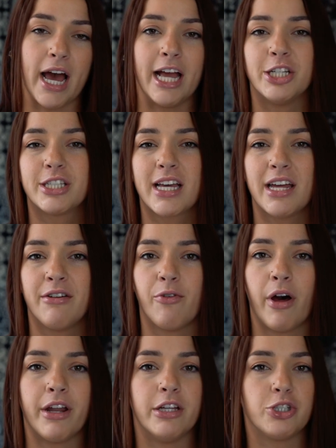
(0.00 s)
I just kind of
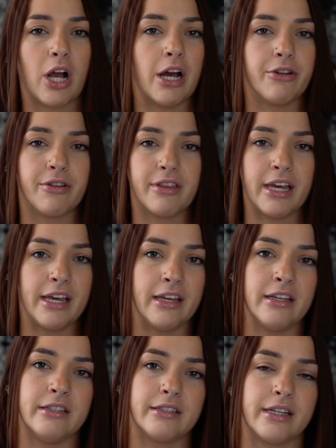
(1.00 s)
want to try other
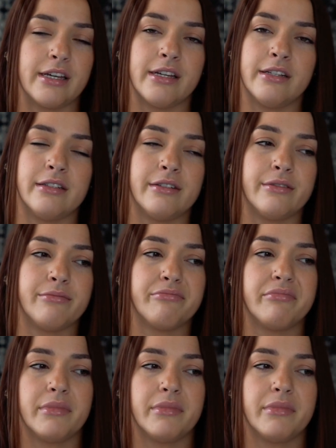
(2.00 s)
things and